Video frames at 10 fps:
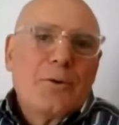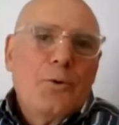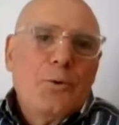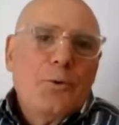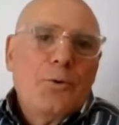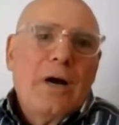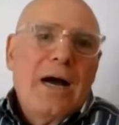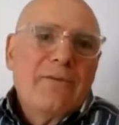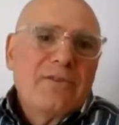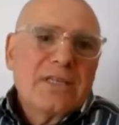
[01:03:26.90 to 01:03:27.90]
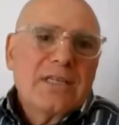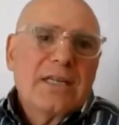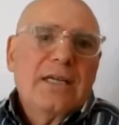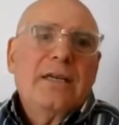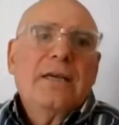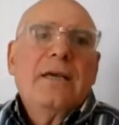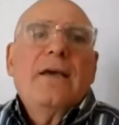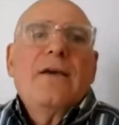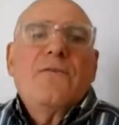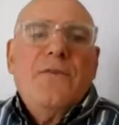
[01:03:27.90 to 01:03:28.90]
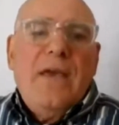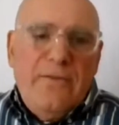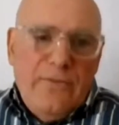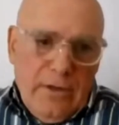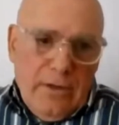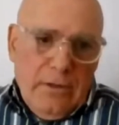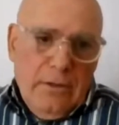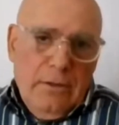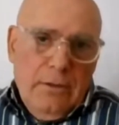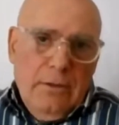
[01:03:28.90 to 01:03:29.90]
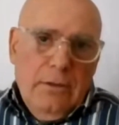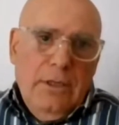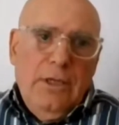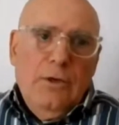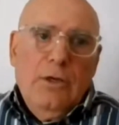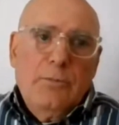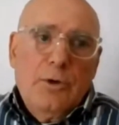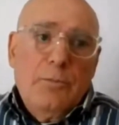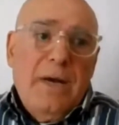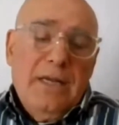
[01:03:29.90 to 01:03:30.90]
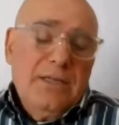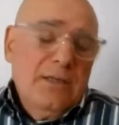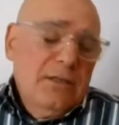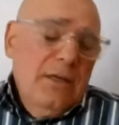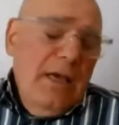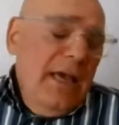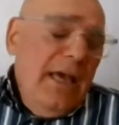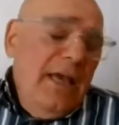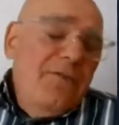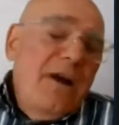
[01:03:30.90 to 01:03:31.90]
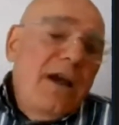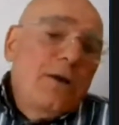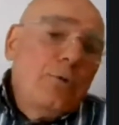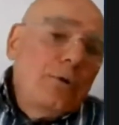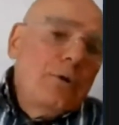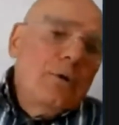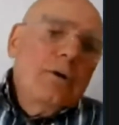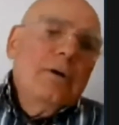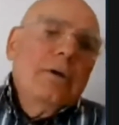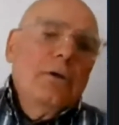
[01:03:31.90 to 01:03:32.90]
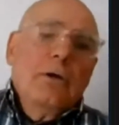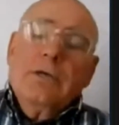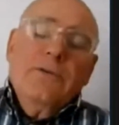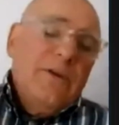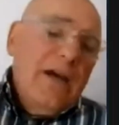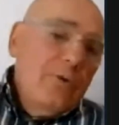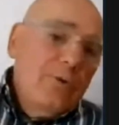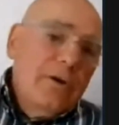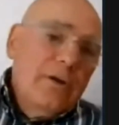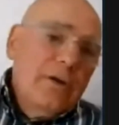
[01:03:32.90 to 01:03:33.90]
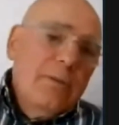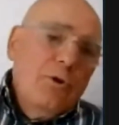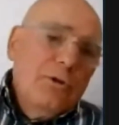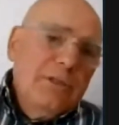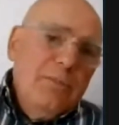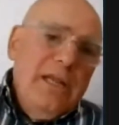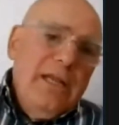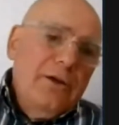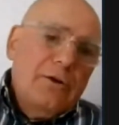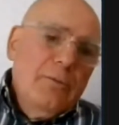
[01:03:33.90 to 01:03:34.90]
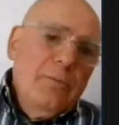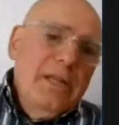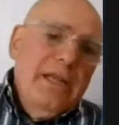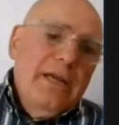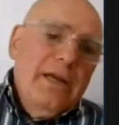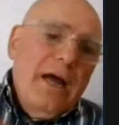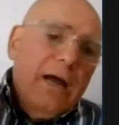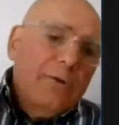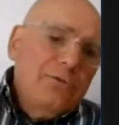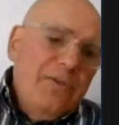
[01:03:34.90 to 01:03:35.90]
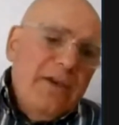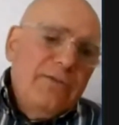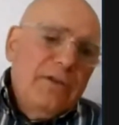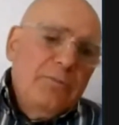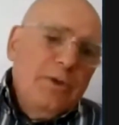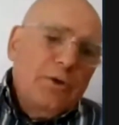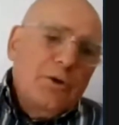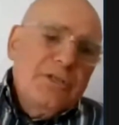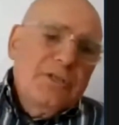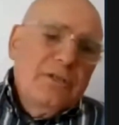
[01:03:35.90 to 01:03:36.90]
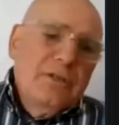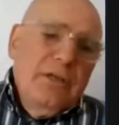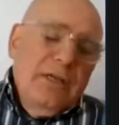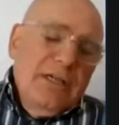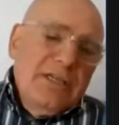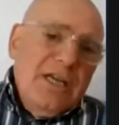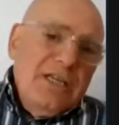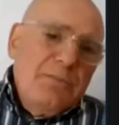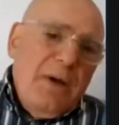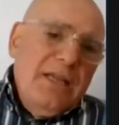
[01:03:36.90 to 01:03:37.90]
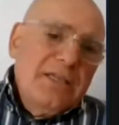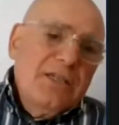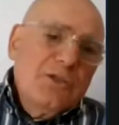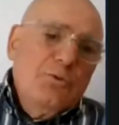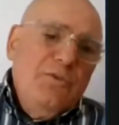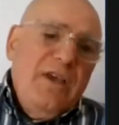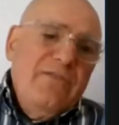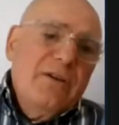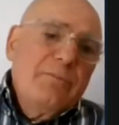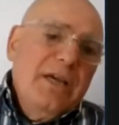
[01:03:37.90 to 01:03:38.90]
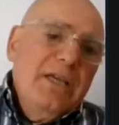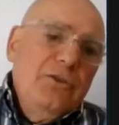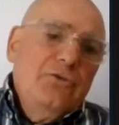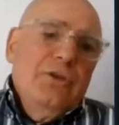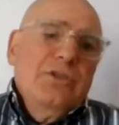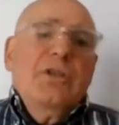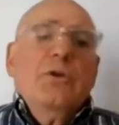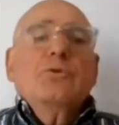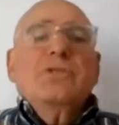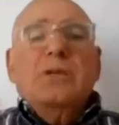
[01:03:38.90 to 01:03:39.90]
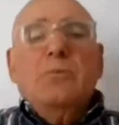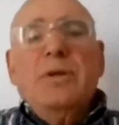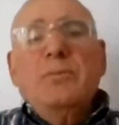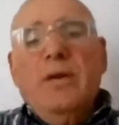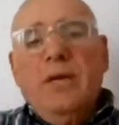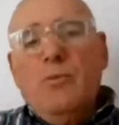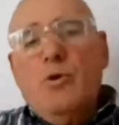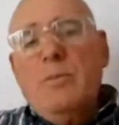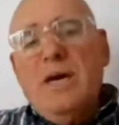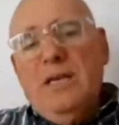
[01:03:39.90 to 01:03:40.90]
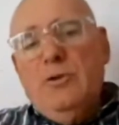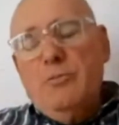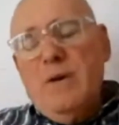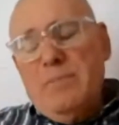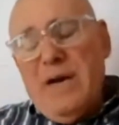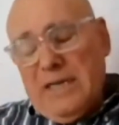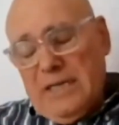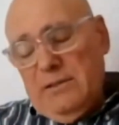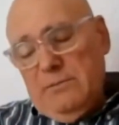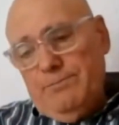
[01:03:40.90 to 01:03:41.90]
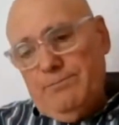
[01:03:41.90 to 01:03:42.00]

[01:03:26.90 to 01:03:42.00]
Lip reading: who obviously favor neoliberal policy. If I were a multimillionaire or a billionaire, I would favor it because such policies would favor my interest. They would simply bring more money into my pocket.